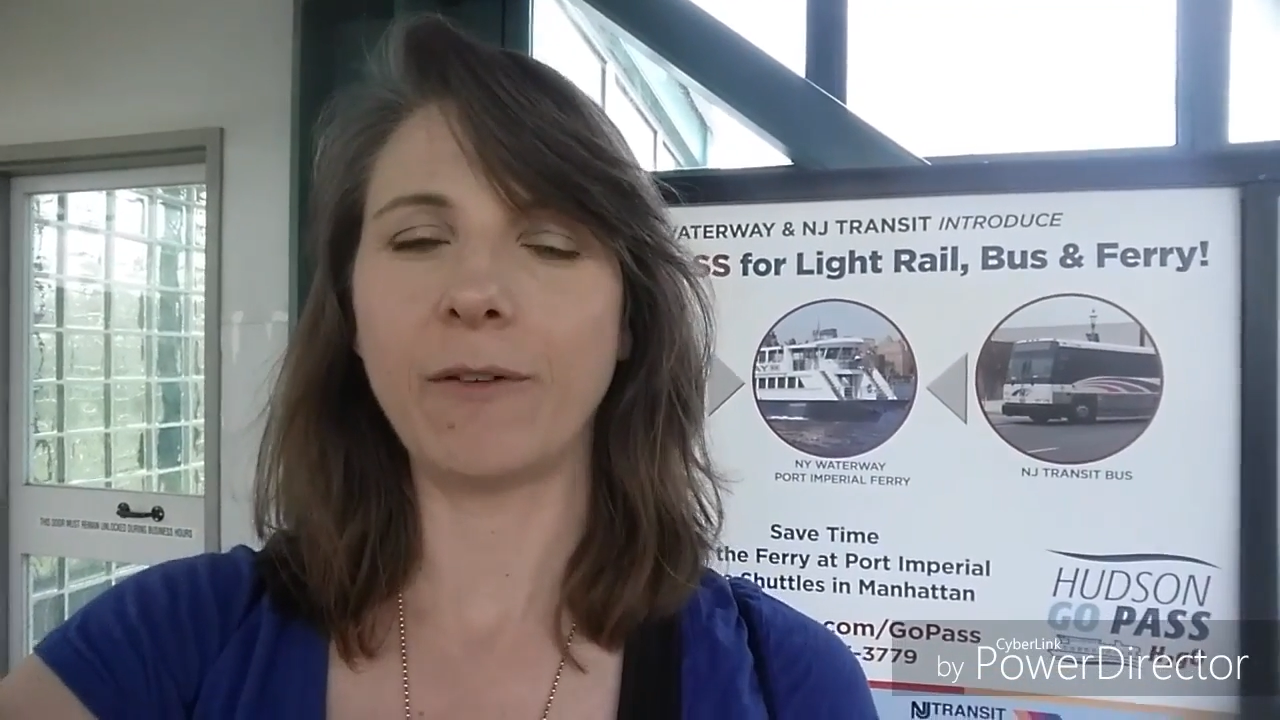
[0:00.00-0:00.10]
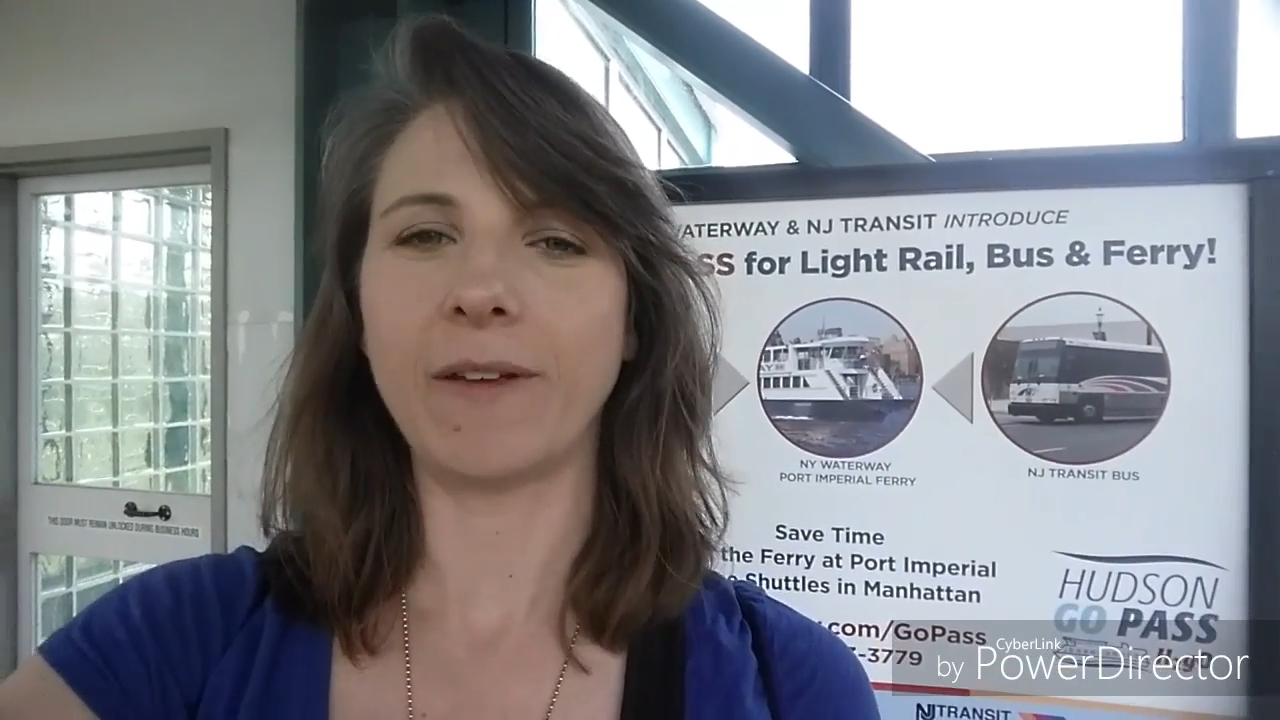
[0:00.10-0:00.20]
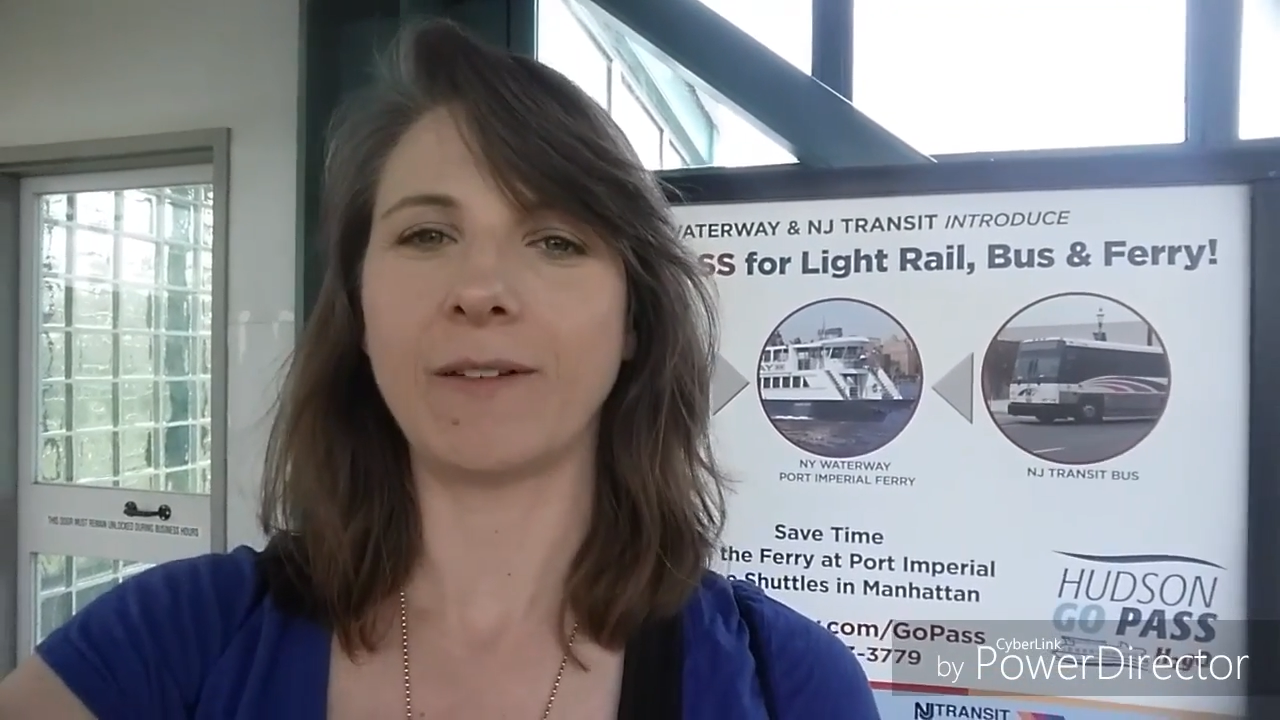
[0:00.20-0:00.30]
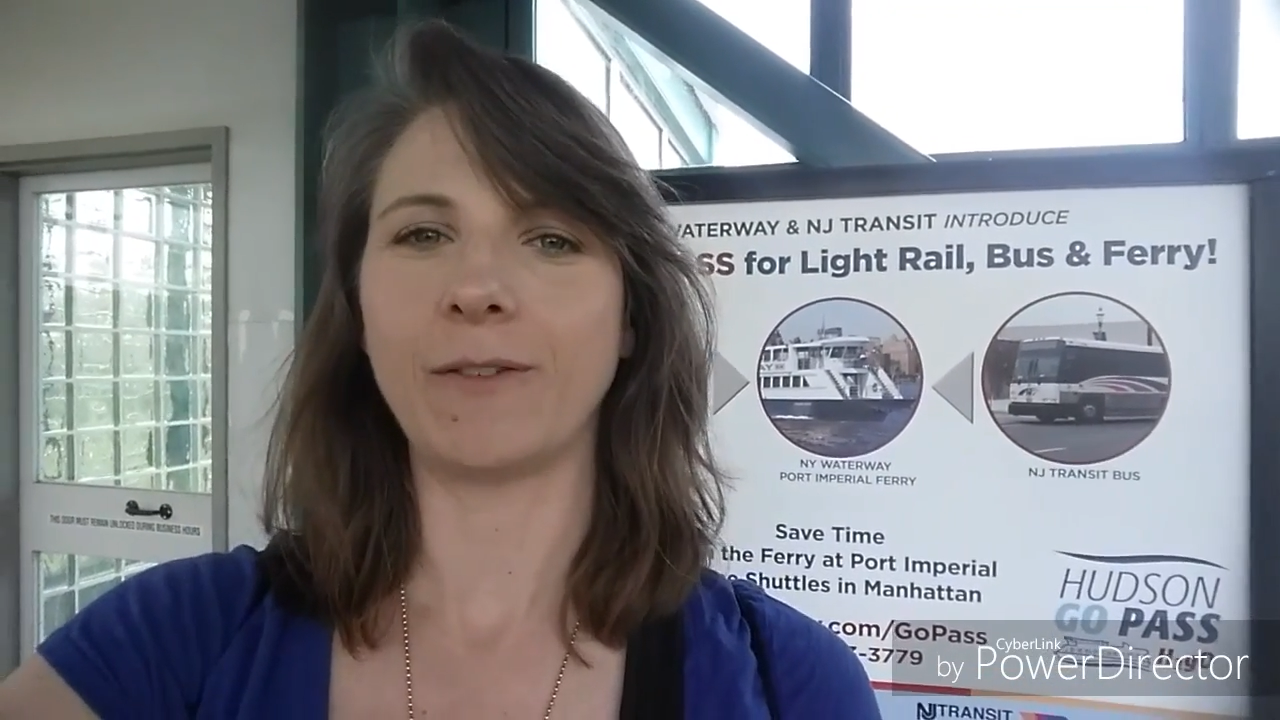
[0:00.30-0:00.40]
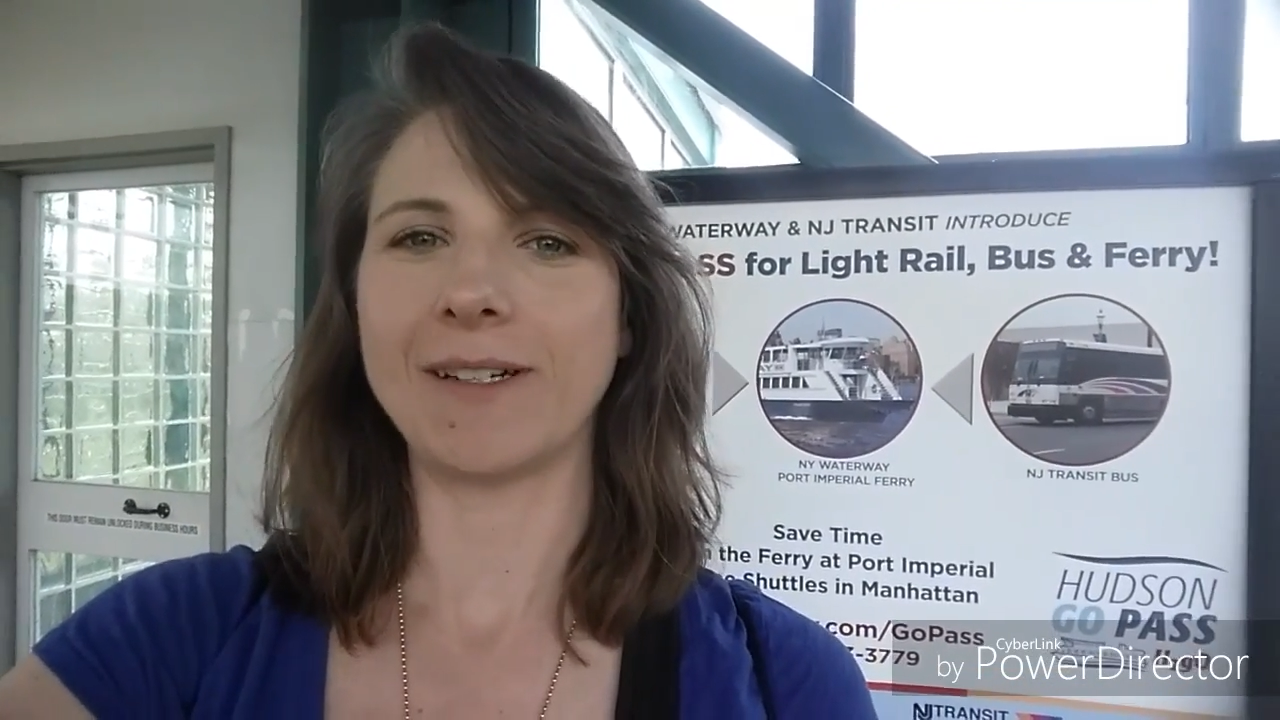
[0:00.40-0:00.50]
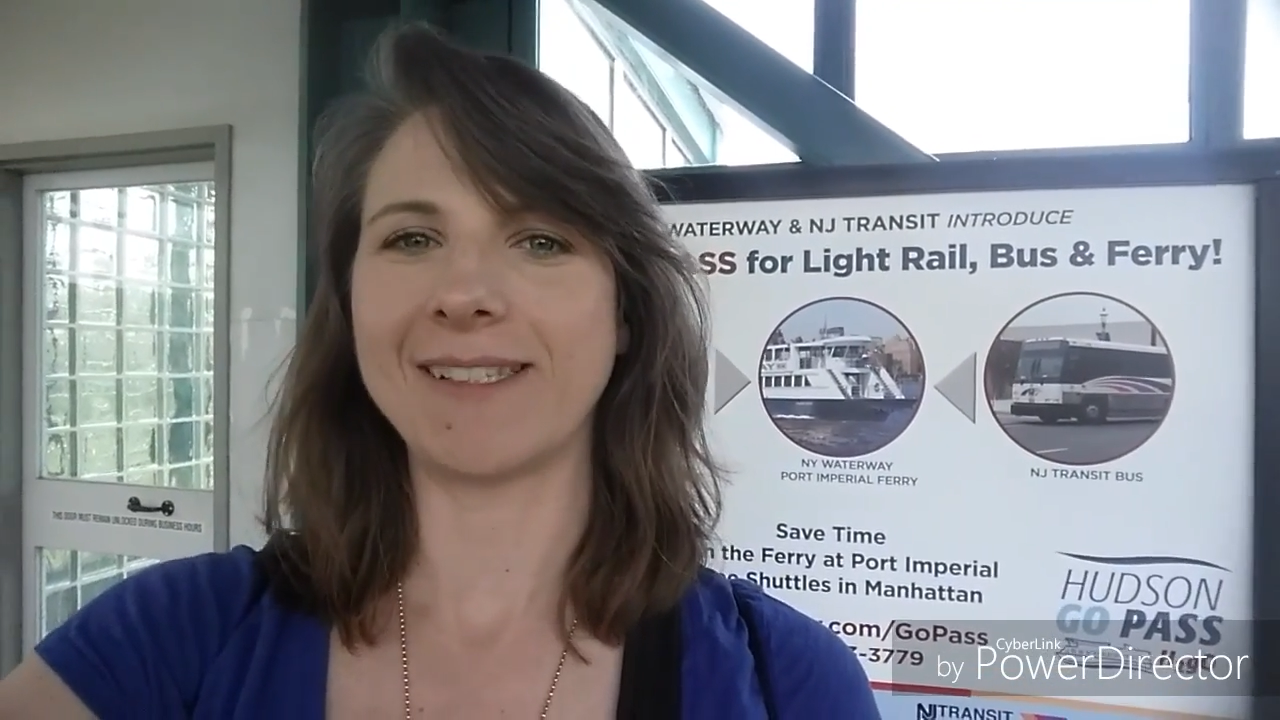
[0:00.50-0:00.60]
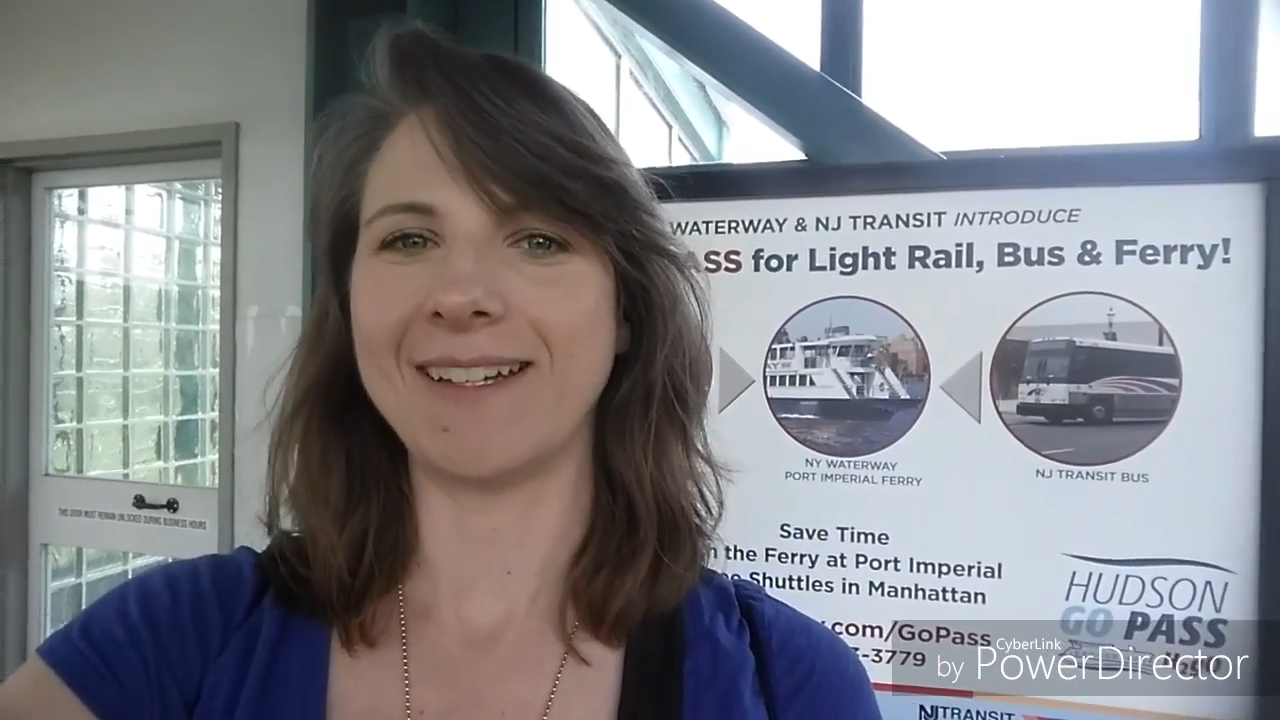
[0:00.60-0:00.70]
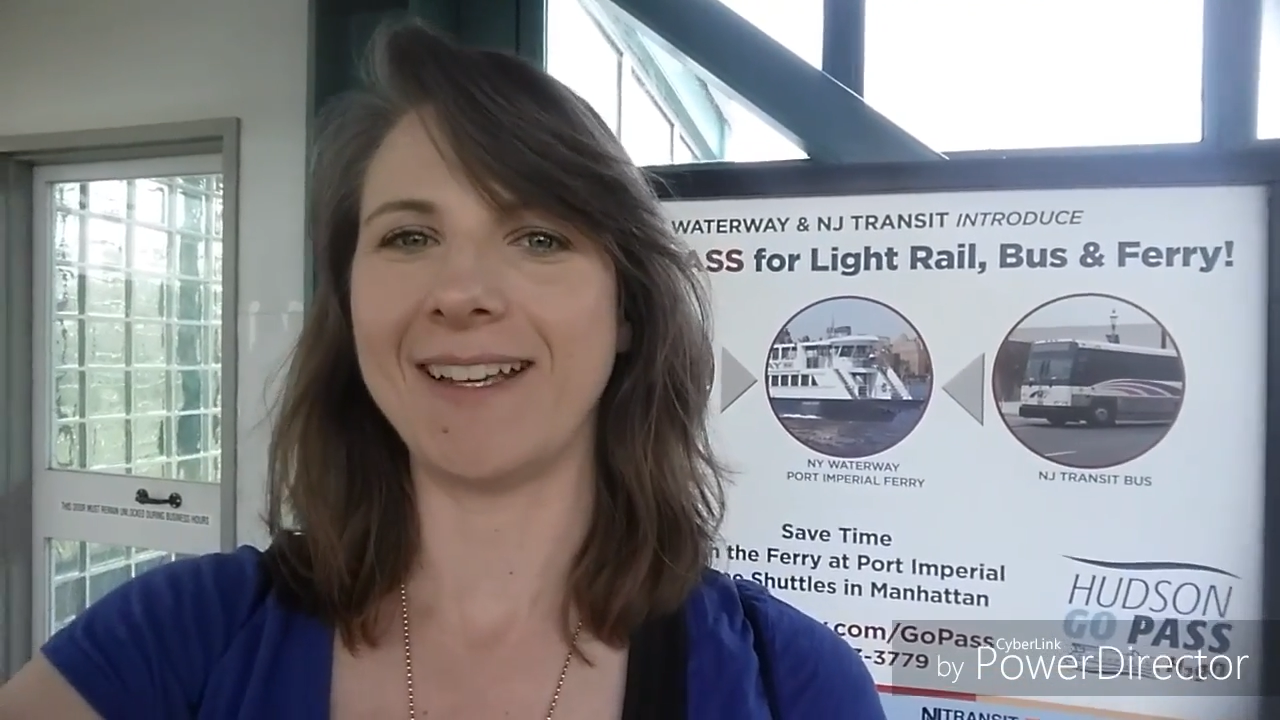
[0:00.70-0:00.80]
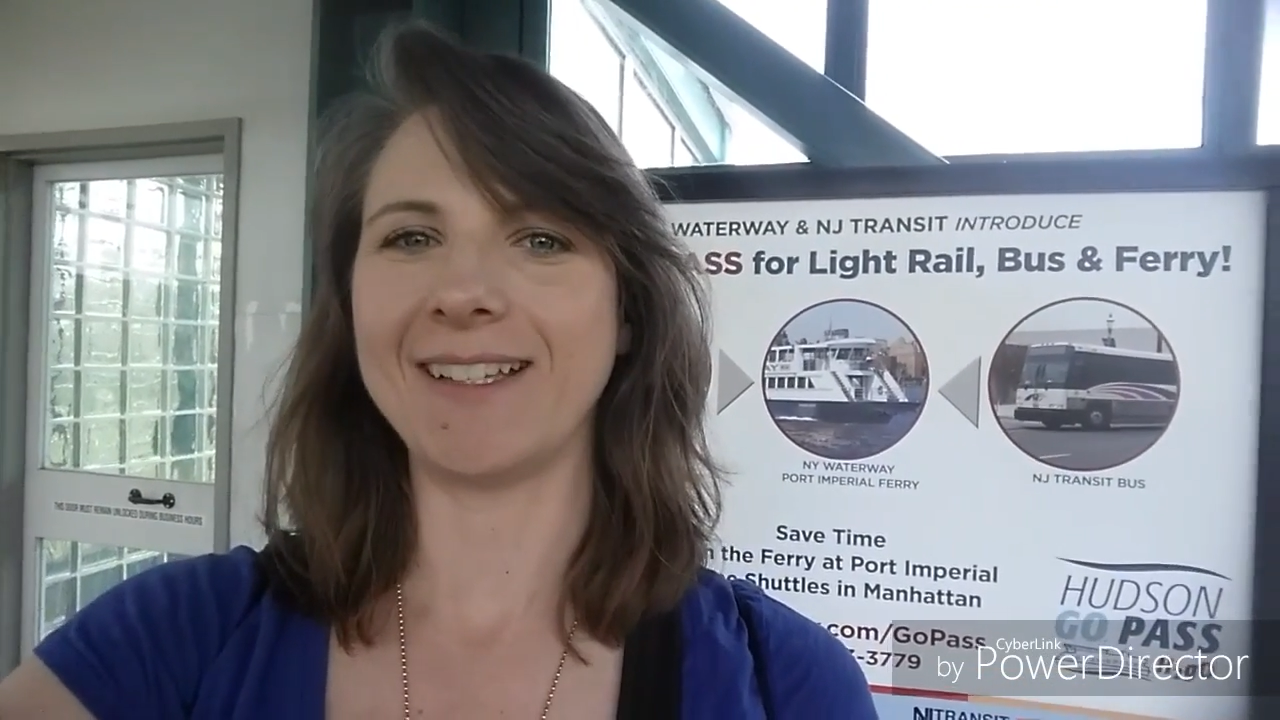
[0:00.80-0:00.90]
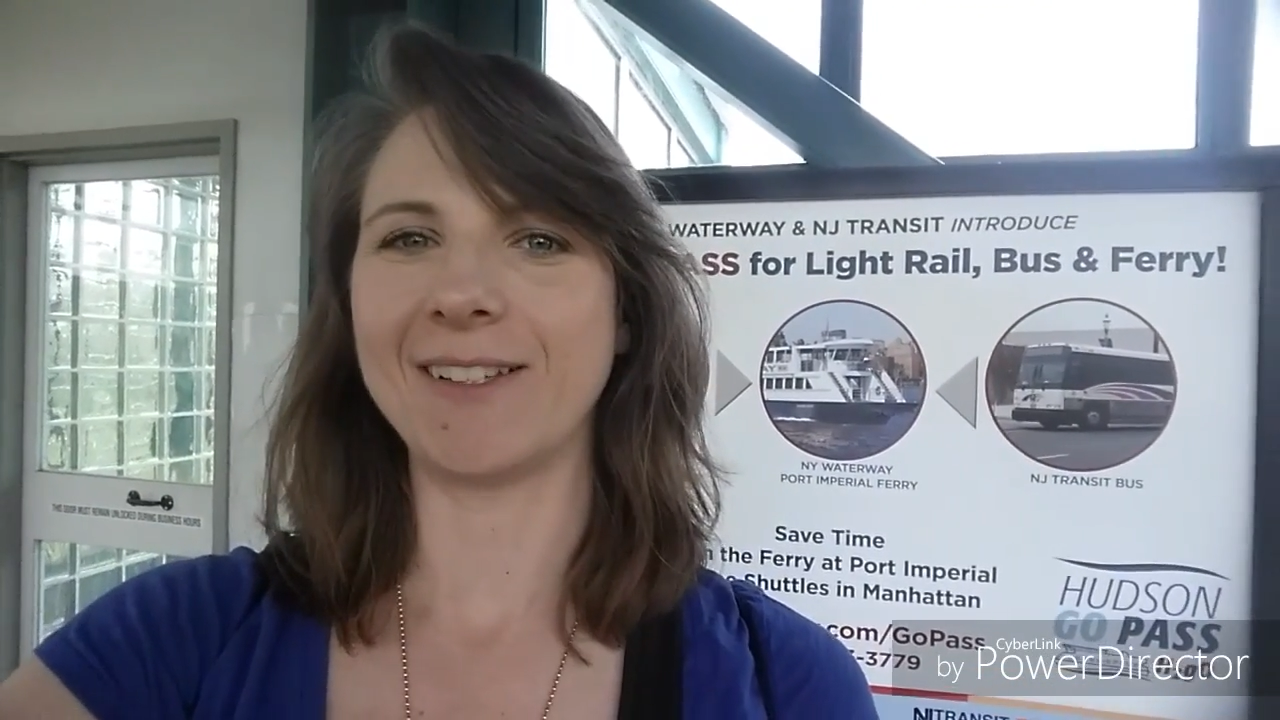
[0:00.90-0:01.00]
perfect for a
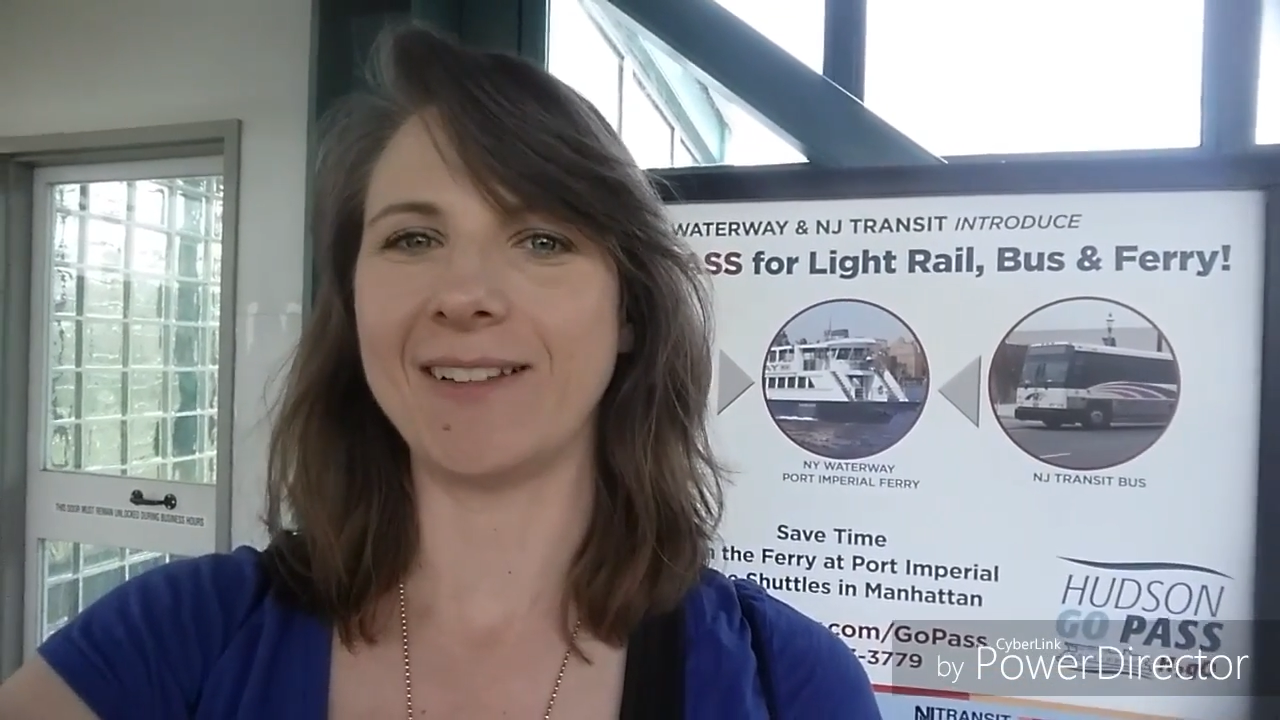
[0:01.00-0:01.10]
Sunday.